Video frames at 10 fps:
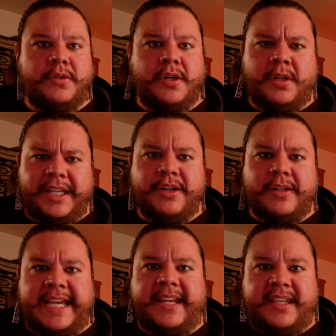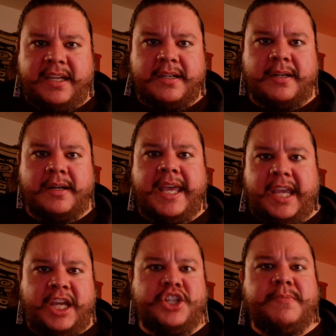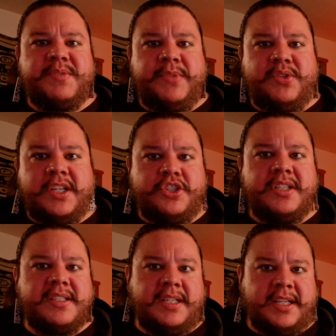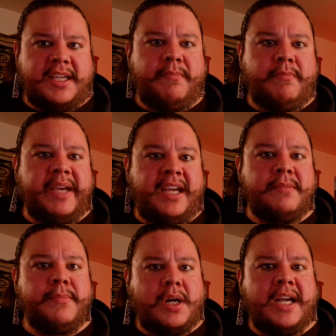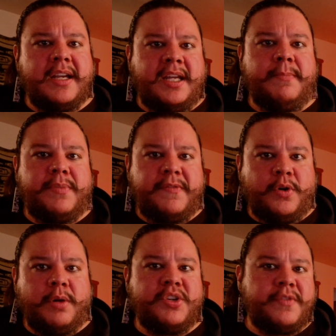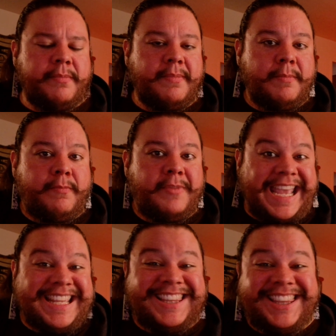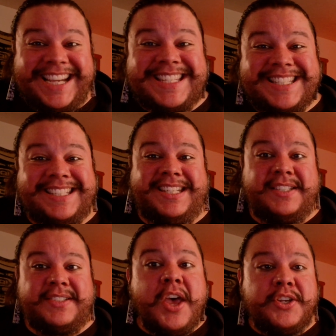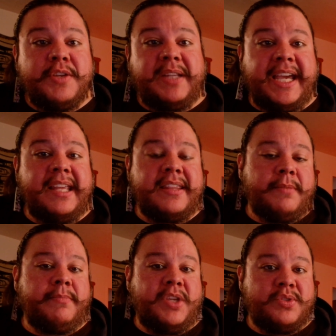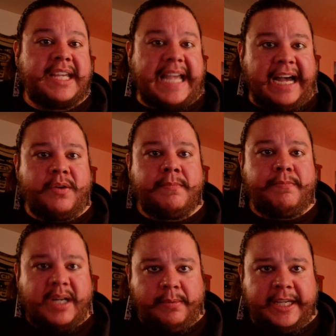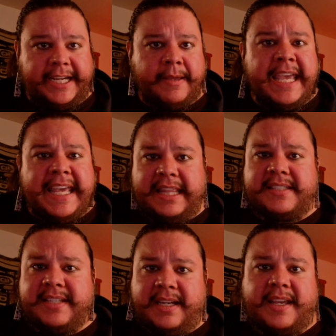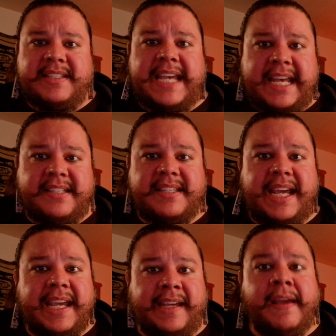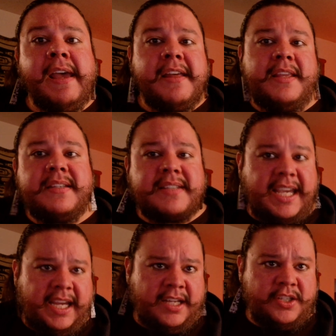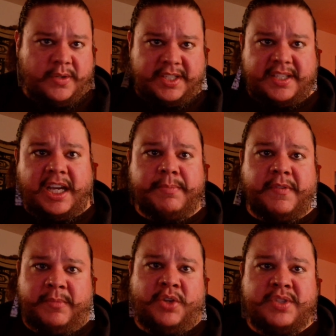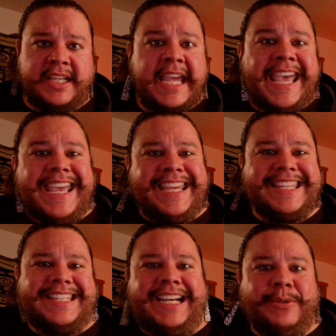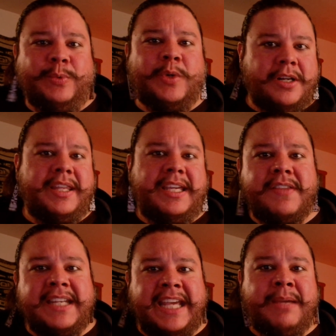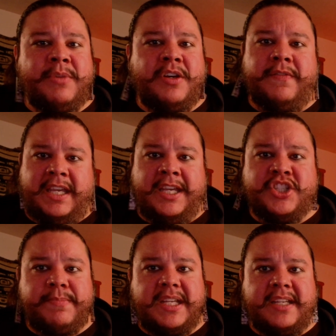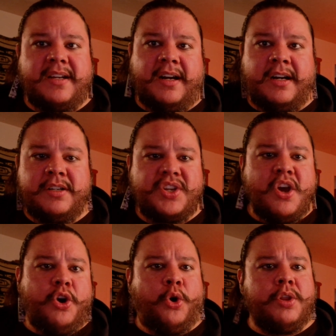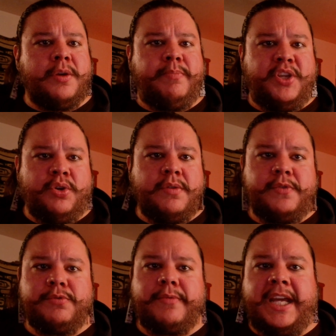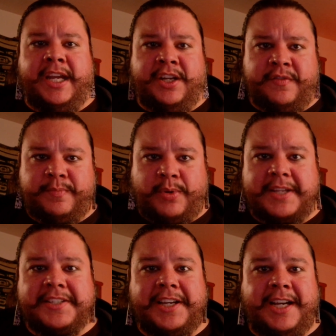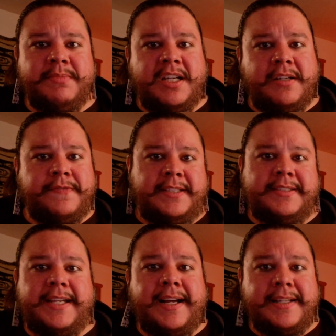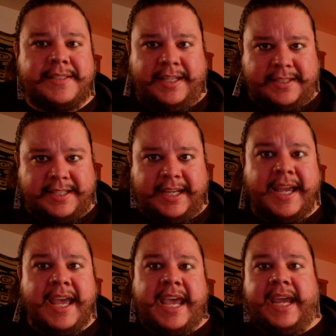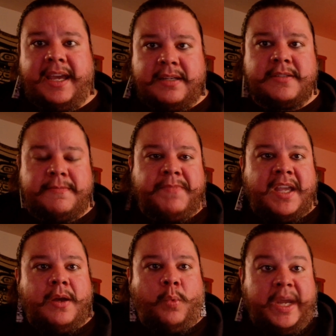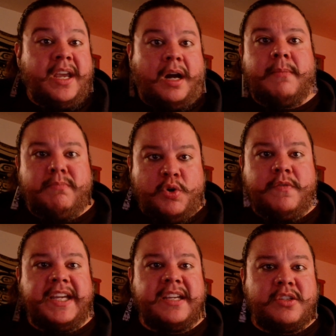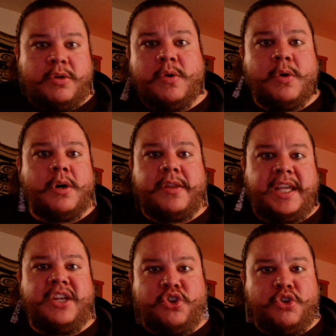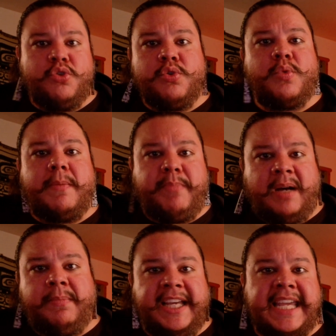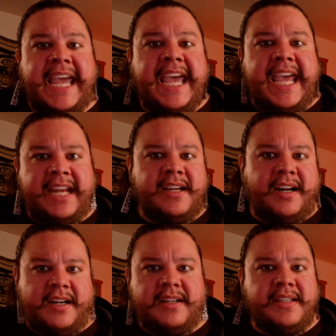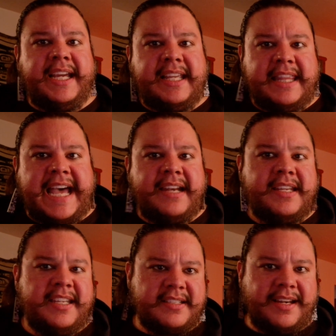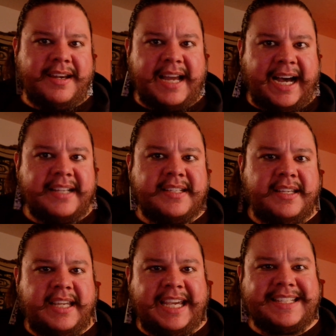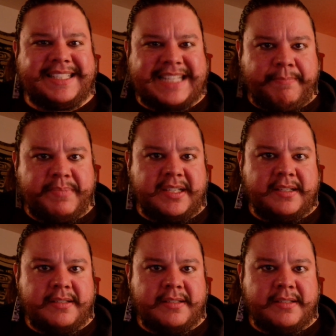Earlier that year, Egypt's musician syndicate banned Mahraganat performers from getting licenses to play their music out in public, the syndicate's head saying, "This cancerous type of music is not worthy of the name of Egypt, its arts, or the beautiful reign of President Abdel Fattah al-Sisi, and we are moving toward the new republic, and art like that is not accepted."